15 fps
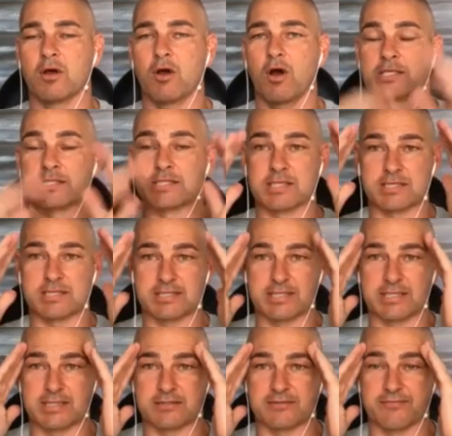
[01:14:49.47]
I didn't see
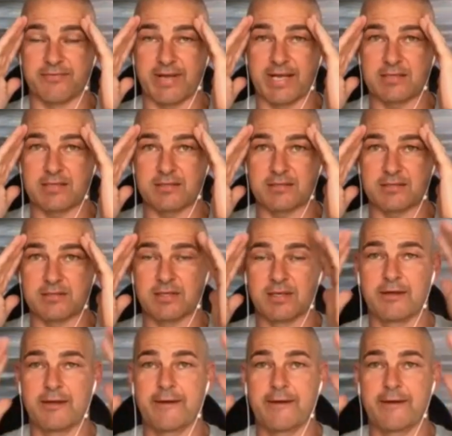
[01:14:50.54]
his face,